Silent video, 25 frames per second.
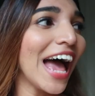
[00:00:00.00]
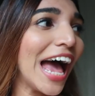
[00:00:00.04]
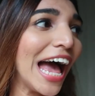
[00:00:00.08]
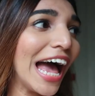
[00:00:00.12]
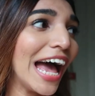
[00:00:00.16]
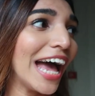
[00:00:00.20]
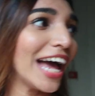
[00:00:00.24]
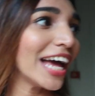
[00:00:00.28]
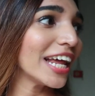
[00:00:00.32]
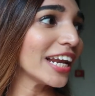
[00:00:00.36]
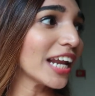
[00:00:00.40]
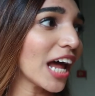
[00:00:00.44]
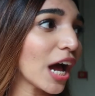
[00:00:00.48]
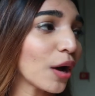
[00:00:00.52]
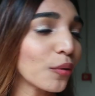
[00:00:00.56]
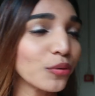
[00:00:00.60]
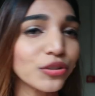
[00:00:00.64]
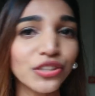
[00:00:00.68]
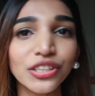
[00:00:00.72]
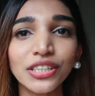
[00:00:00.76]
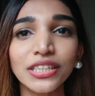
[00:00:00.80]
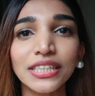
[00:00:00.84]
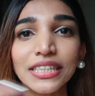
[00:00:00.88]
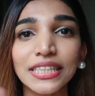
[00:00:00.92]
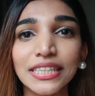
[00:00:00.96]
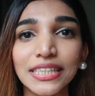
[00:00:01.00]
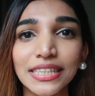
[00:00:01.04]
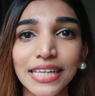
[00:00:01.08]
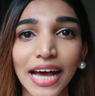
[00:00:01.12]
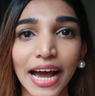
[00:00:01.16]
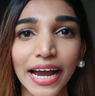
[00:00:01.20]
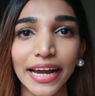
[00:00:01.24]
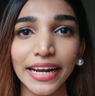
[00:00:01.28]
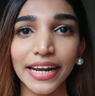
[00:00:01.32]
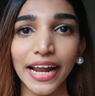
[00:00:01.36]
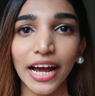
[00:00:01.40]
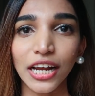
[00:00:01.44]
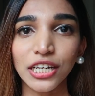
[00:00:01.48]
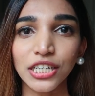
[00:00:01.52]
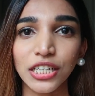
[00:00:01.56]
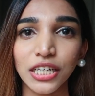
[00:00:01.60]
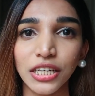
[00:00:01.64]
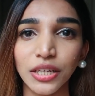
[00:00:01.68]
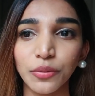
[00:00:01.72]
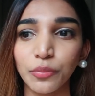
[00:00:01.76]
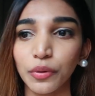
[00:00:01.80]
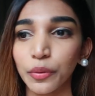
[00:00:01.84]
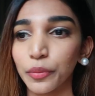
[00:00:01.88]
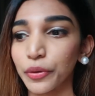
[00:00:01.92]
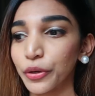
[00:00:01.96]
And I was just inside,
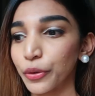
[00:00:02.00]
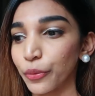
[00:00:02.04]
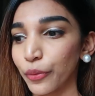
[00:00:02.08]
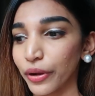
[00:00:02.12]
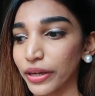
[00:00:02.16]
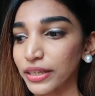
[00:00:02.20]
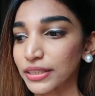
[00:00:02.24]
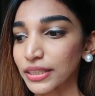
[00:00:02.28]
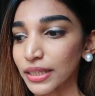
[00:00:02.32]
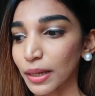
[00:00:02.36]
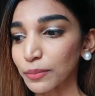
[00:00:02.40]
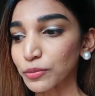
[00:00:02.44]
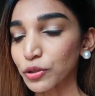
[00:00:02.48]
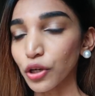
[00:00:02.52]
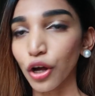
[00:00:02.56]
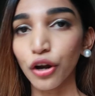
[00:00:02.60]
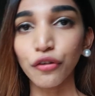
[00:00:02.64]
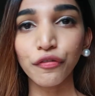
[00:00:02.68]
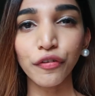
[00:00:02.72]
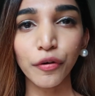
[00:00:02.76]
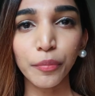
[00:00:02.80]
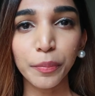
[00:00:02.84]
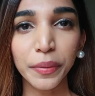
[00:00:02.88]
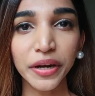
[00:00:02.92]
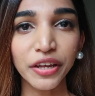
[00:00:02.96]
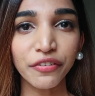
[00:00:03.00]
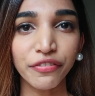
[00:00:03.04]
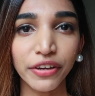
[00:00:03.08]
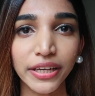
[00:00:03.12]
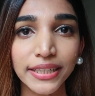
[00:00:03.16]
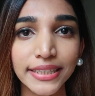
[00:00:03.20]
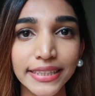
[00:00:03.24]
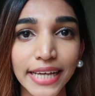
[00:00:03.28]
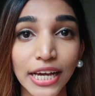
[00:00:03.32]
actually we were doing some sort of a briefing